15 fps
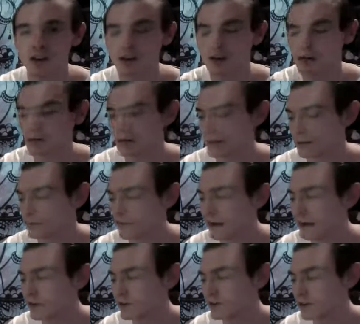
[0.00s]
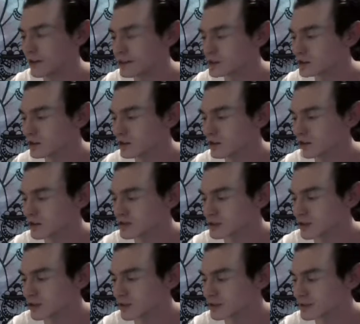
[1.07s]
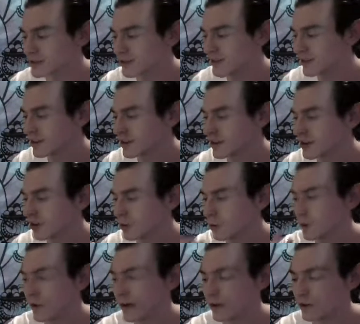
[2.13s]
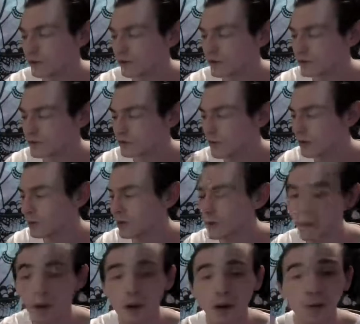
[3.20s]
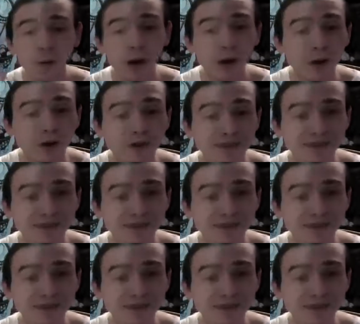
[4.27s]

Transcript: admiring as well. So it's like, wow, wow, wow, wow, wow.